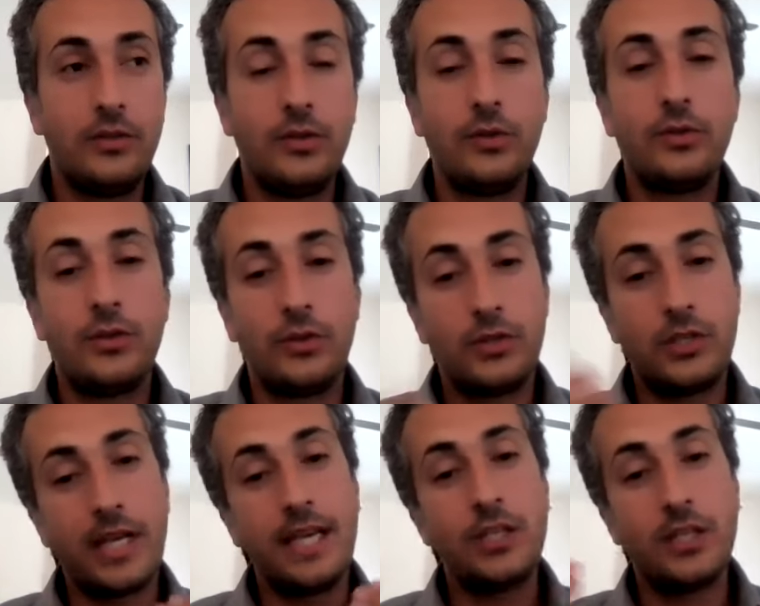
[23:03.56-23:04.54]
due to
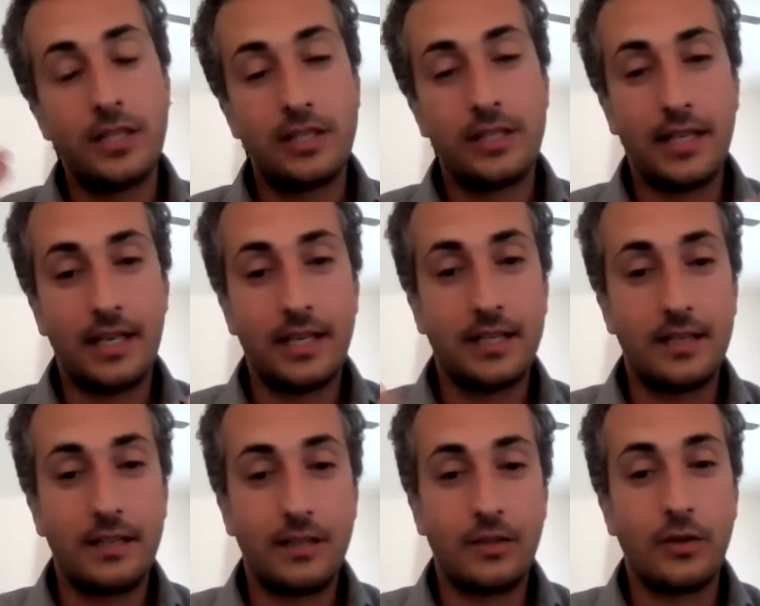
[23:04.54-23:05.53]
changes
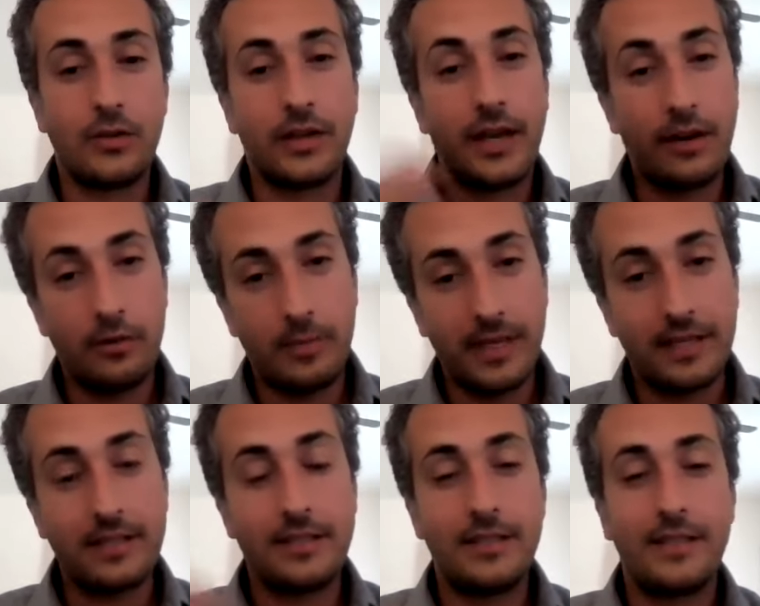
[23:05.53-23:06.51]
in you know the
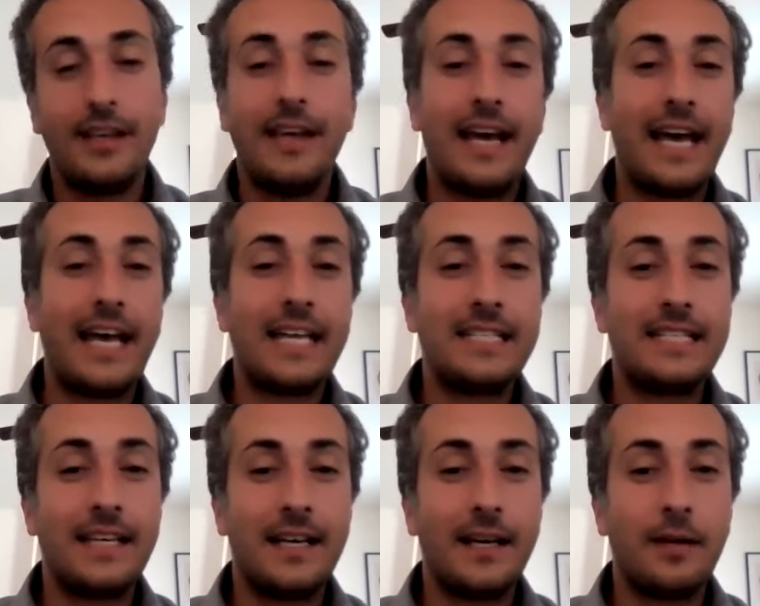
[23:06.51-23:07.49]
government
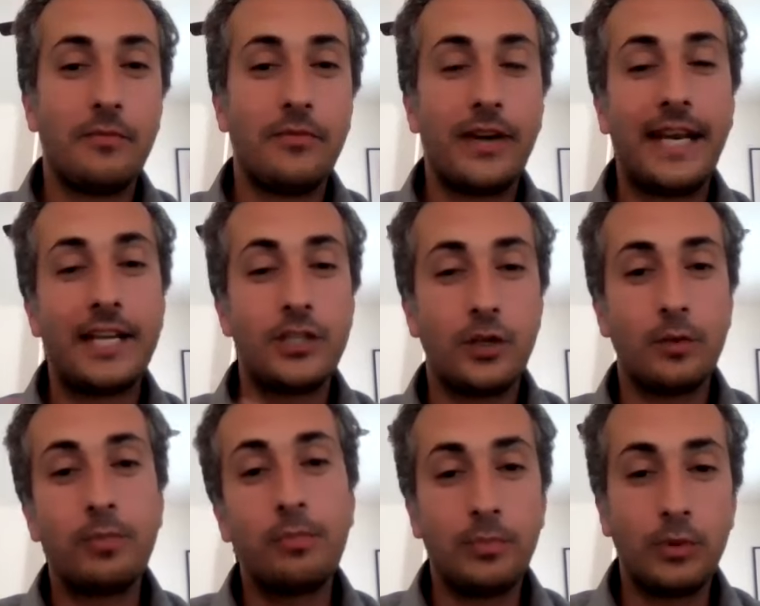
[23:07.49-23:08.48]
and um, financial
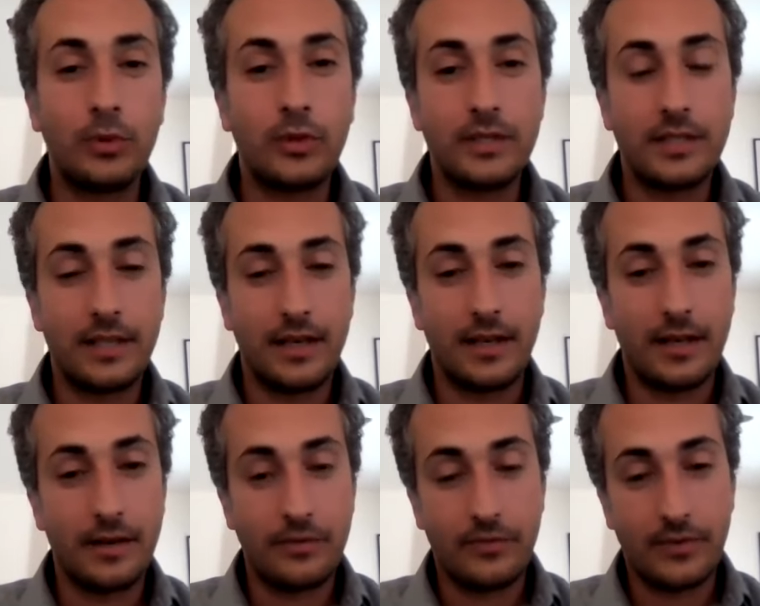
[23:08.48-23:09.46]
pools
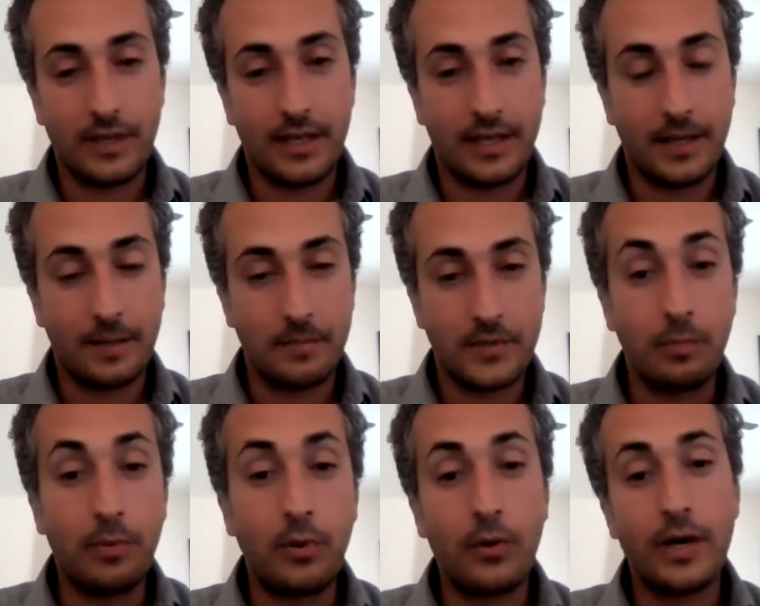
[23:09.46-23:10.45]
of um,
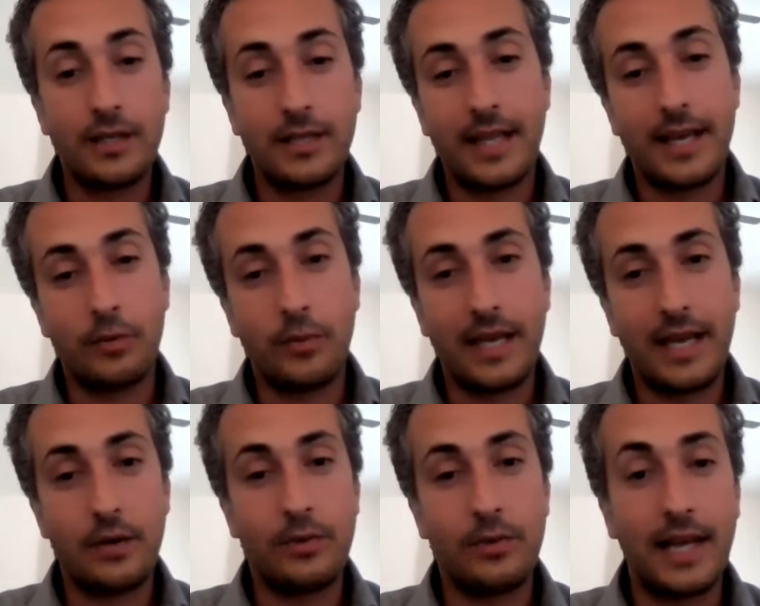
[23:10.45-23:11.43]
support that we
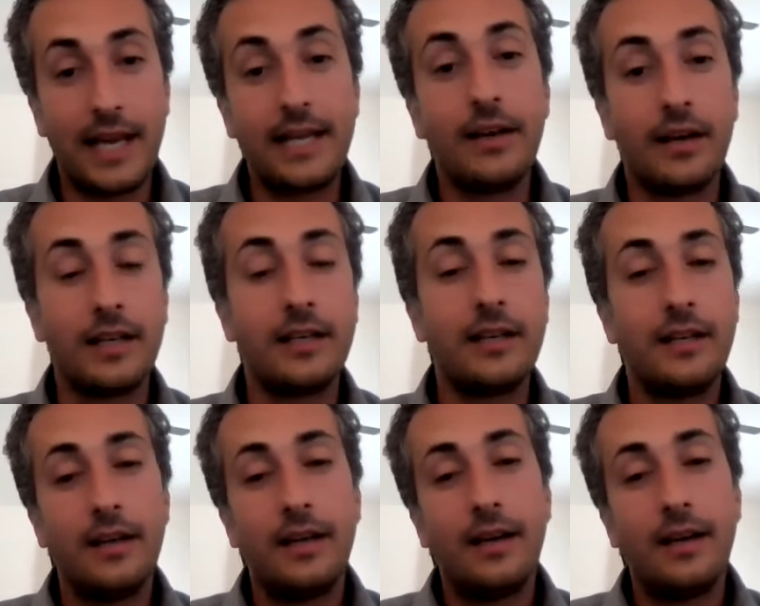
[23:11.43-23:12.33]
had relied on